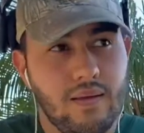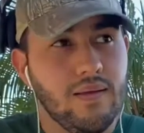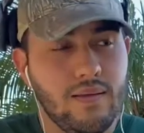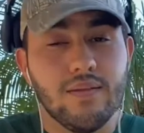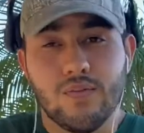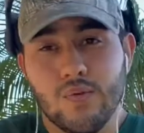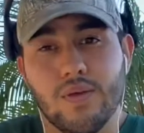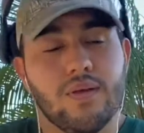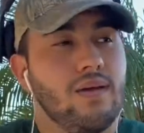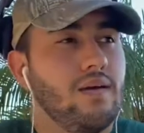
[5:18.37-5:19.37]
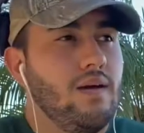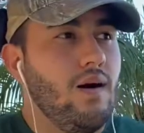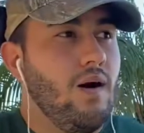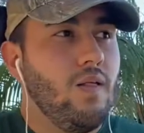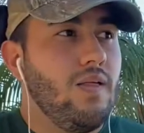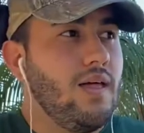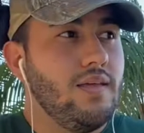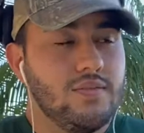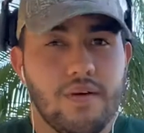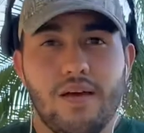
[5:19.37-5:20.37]
to it. All of that
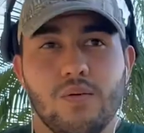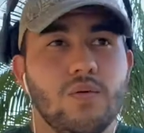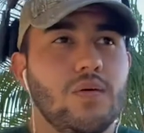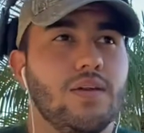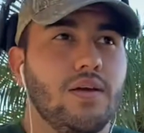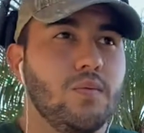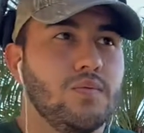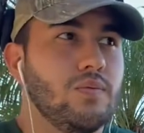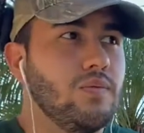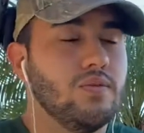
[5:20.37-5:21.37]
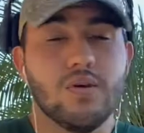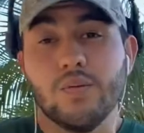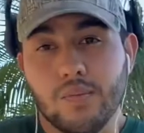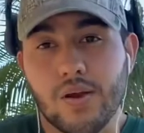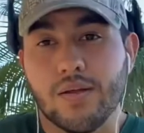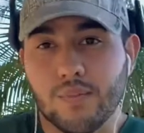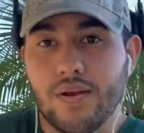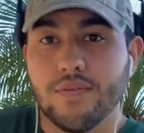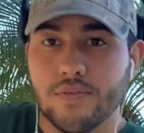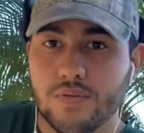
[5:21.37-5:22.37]
is valuable, and it helps determine market
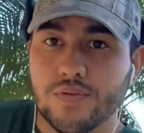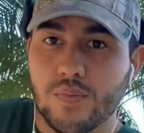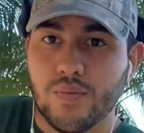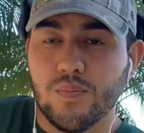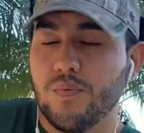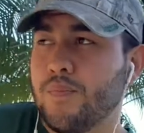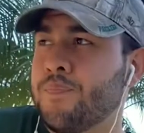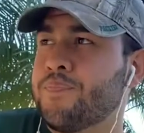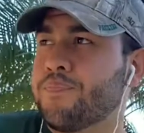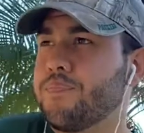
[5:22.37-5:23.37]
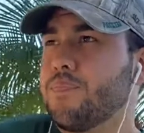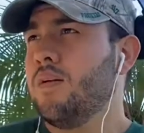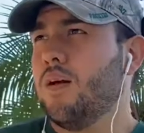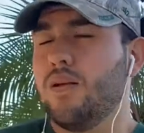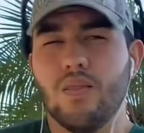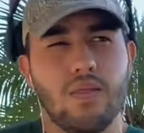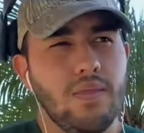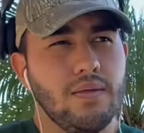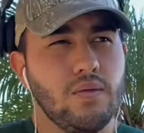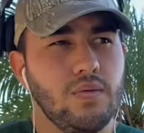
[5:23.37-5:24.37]
prices for some people. Another
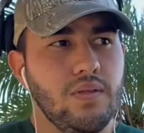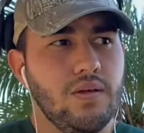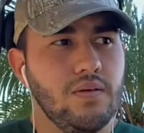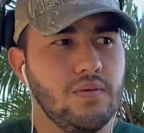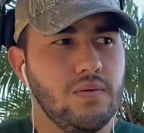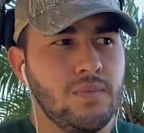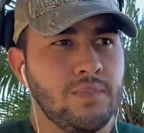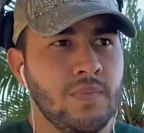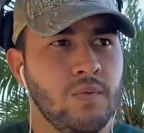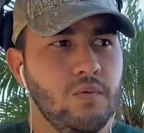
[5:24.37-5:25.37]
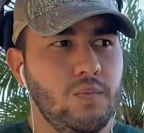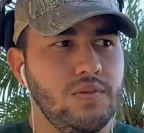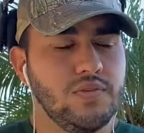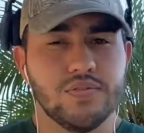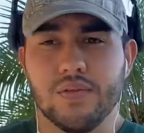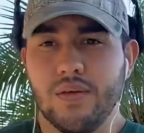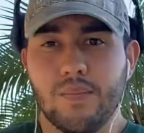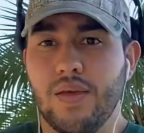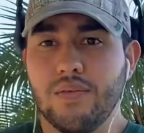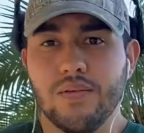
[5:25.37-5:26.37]
thing you really could do would be just to
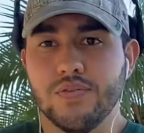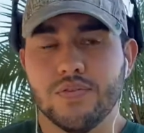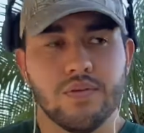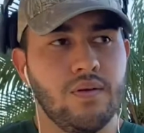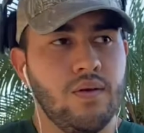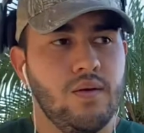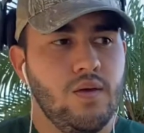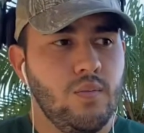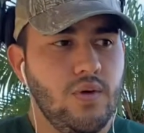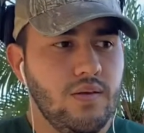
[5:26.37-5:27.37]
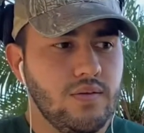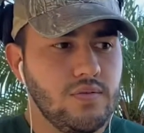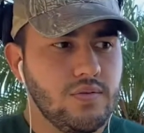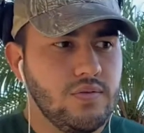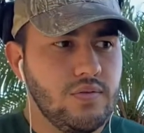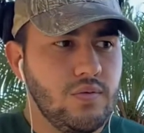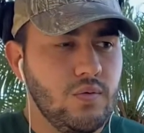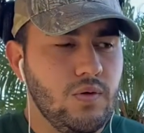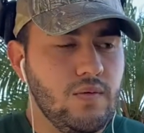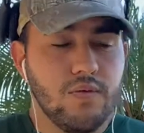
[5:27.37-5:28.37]
pay attention. Pay attention to
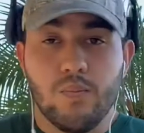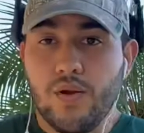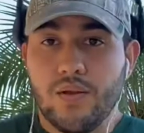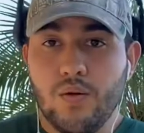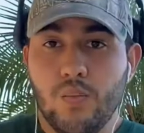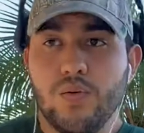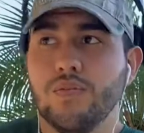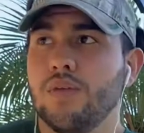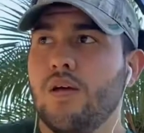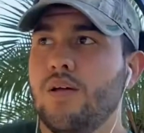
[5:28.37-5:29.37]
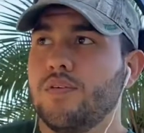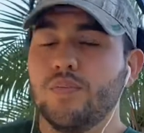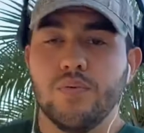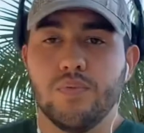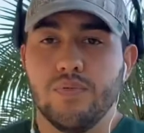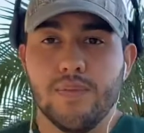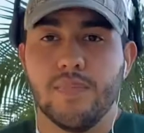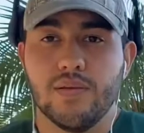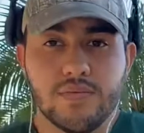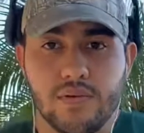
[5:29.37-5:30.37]
whenever the market opens. Some people flip
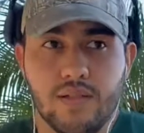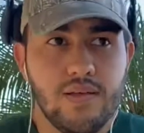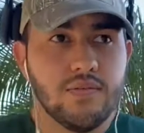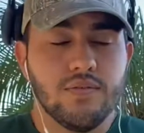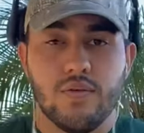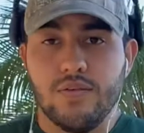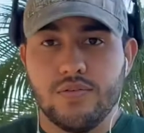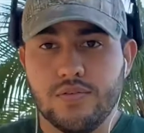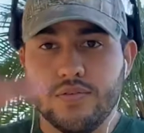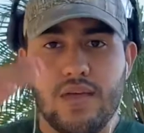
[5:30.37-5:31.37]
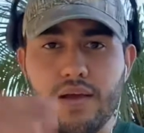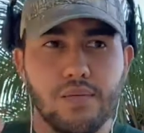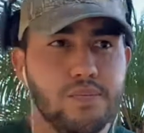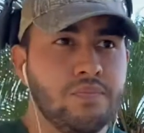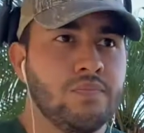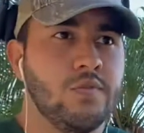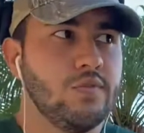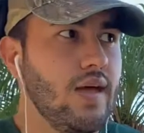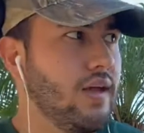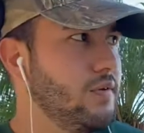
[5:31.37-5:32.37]
things for less, so you just stack them.
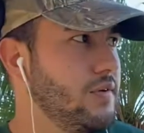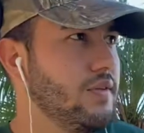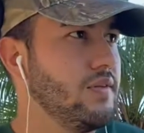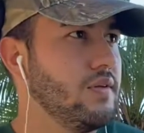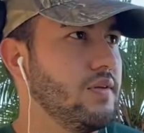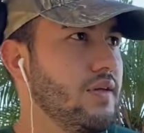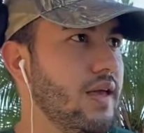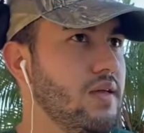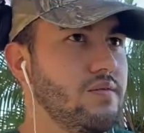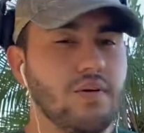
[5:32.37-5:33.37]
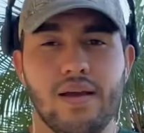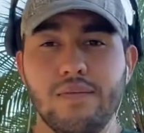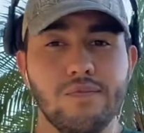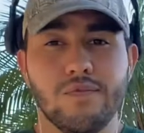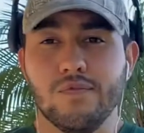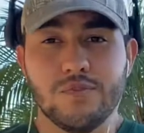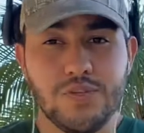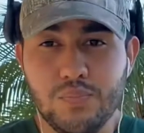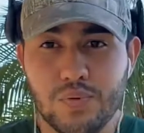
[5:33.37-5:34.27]
Stack everything that you can find cheap